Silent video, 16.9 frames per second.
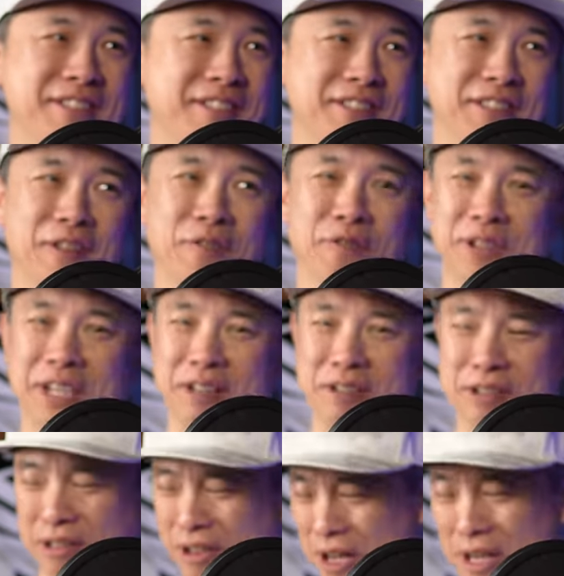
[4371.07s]
stuff
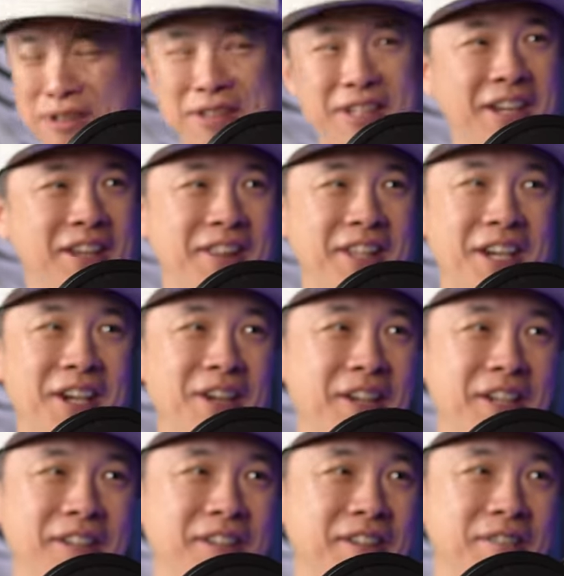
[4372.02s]
gets lost down there
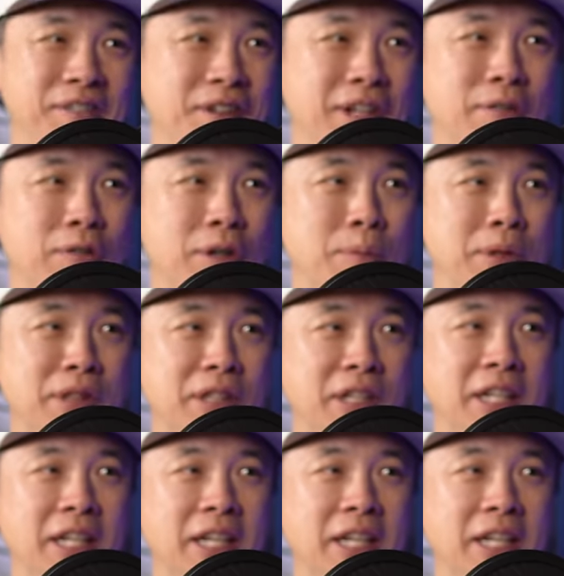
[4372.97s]
and never to be seen